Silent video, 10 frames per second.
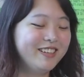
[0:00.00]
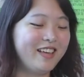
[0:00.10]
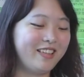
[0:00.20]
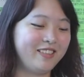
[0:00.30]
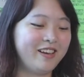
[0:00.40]

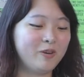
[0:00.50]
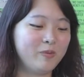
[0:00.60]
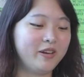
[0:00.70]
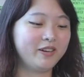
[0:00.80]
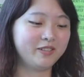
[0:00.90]
And now
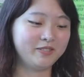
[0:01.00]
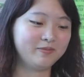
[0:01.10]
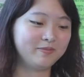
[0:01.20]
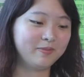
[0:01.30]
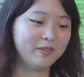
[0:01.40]
we are
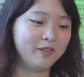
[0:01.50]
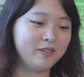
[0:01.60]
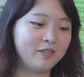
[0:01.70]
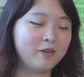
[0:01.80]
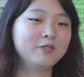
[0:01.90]

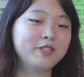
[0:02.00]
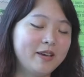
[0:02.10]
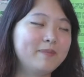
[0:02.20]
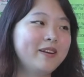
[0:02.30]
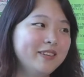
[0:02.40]
going to
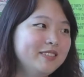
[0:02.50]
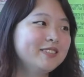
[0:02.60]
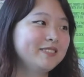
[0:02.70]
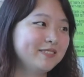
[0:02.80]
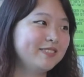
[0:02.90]
get married.
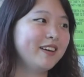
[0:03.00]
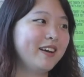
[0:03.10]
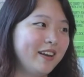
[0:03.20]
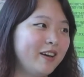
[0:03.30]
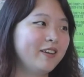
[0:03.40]

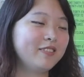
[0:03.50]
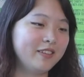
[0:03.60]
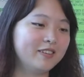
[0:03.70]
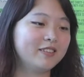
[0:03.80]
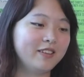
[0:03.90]
And I
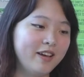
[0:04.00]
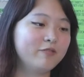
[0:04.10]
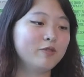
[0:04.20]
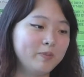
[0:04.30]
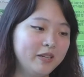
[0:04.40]
think the life
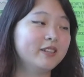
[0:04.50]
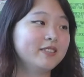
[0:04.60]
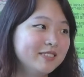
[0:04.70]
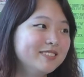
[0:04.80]
will be good.